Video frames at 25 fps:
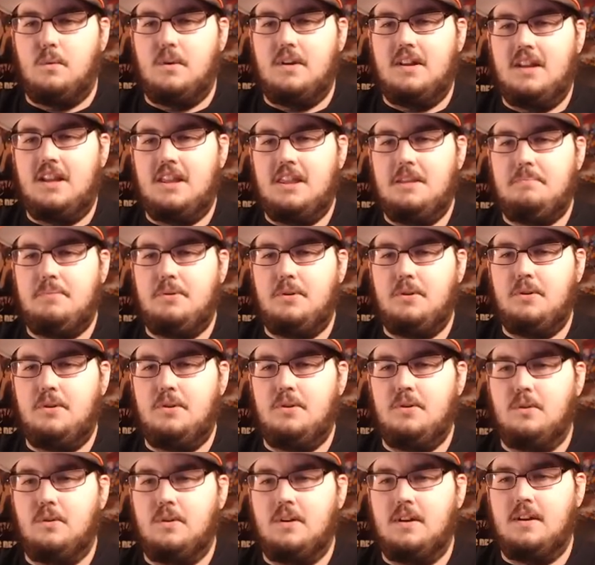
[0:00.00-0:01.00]
Winnie the
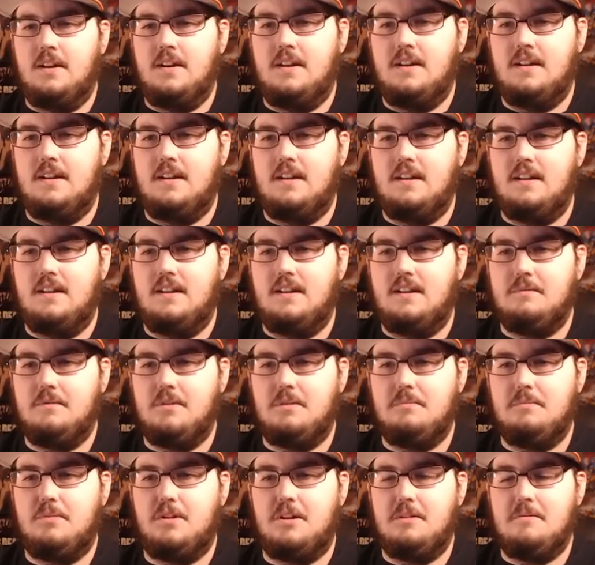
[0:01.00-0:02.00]
Pooh, I'm
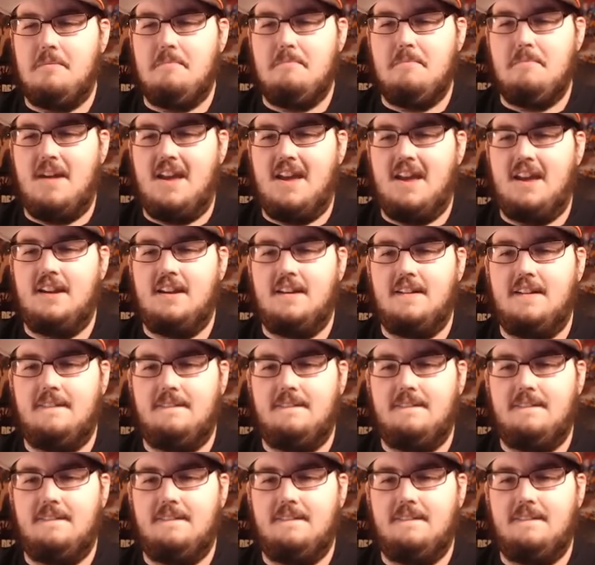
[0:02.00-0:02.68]
going to put him in meh.